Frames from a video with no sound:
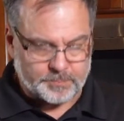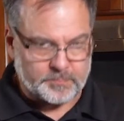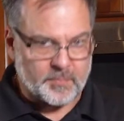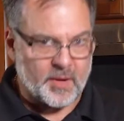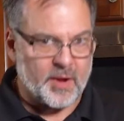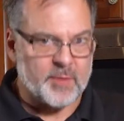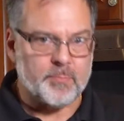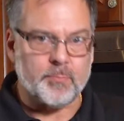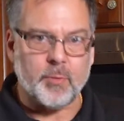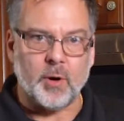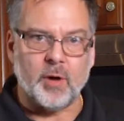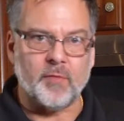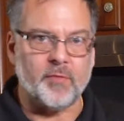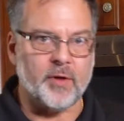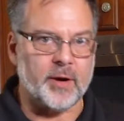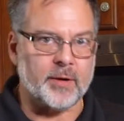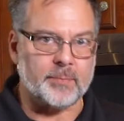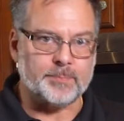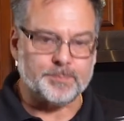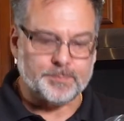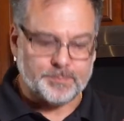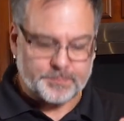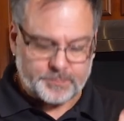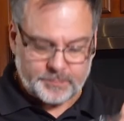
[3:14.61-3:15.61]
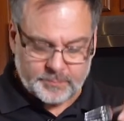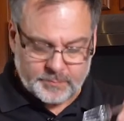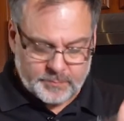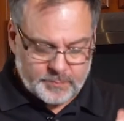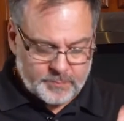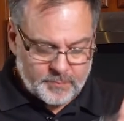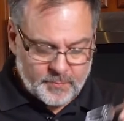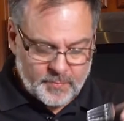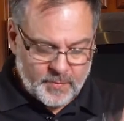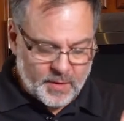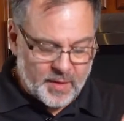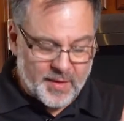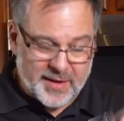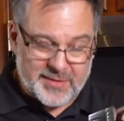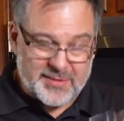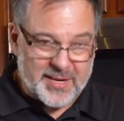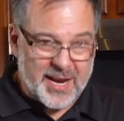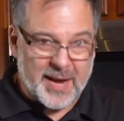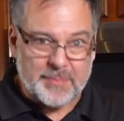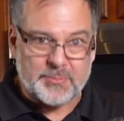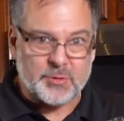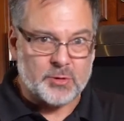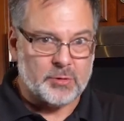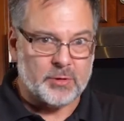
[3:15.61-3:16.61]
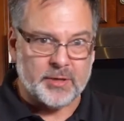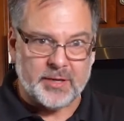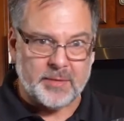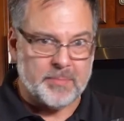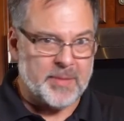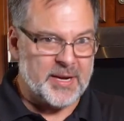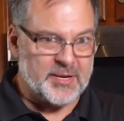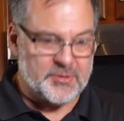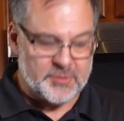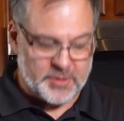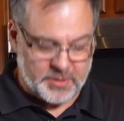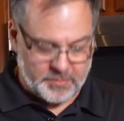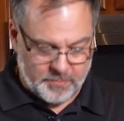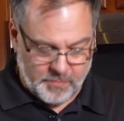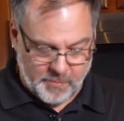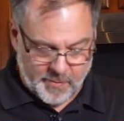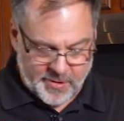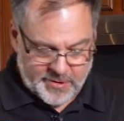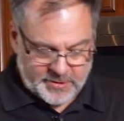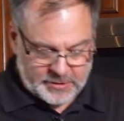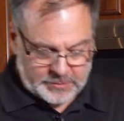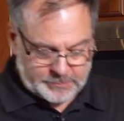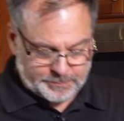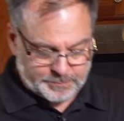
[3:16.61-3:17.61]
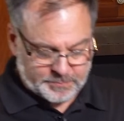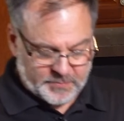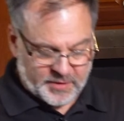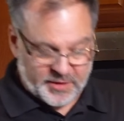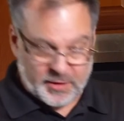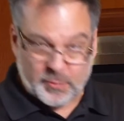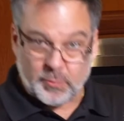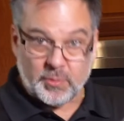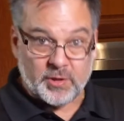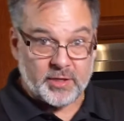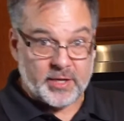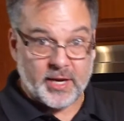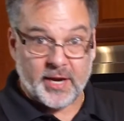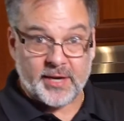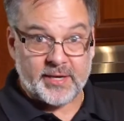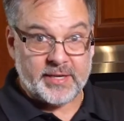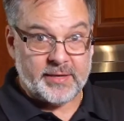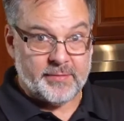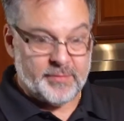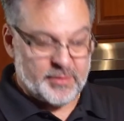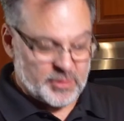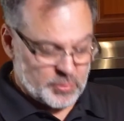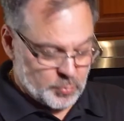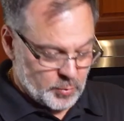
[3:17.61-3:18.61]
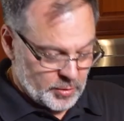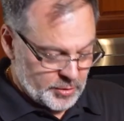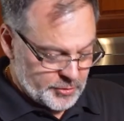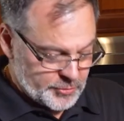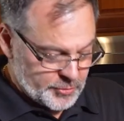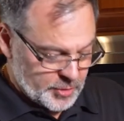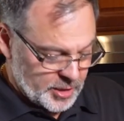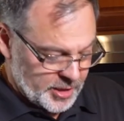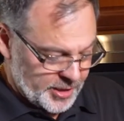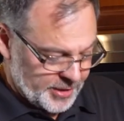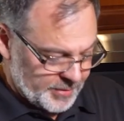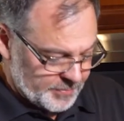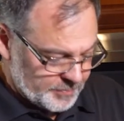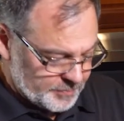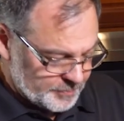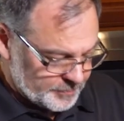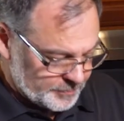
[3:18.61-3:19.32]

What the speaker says: That's perfect. That's absolutely amazing. You really ought to give this one a try.